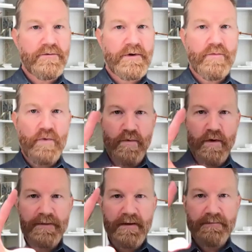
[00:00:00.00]
We
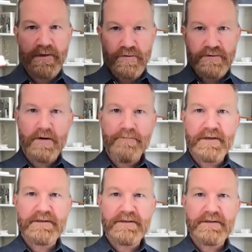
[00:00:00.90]
want them to use their
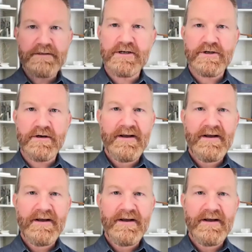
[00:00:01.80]
business edition,